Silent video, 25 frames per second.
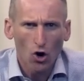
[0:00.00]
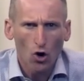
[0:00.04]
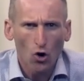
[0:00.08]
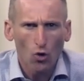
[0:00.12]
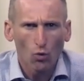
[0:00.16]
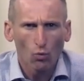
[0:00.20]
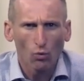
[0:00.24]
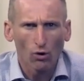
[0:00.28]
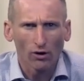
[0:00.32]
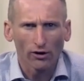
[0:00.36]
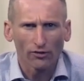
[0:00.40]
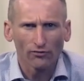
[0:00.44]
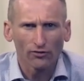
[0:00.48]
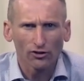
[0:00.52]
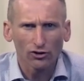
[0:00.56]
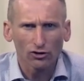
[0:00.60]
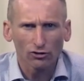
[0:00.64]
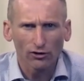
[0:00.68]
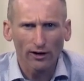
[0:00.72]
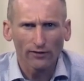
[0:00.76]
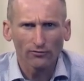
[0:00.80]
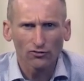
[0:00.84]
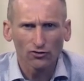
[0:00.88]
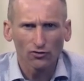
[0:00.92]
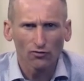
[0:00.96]
What are the
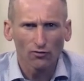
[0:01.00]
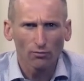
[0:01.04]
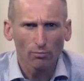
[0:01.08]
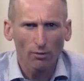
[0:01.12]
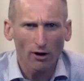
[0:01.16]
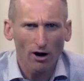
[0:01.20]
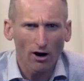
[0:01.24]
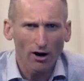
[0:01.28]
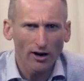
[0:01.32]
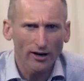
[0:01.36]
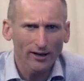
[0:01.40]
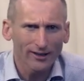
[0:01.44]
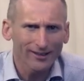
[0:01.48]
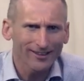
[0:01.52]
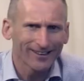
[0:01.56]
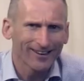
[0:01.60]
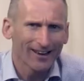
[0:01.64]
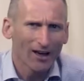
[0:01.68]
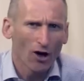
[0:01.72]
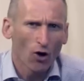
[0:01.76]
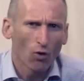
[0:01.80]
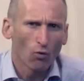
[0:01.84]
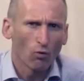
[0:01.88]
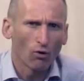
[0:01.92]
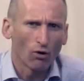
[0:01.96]
strengths of the bike?
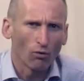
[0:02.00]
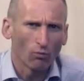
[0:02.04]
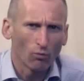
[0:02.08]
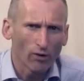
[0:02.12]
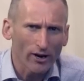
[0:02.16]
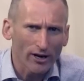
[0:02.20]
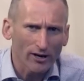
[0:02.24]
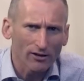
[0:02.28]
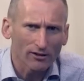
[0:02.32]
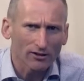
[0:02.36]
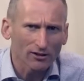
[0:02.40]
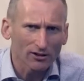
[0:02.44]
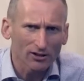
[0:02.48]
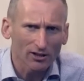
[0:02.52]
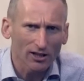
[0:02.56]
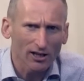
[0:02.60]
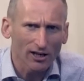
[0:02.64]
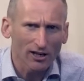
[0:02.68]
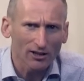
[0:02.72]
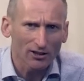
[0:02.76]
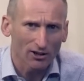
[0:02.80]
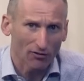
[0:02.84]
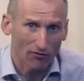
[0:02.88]
What weaknesses,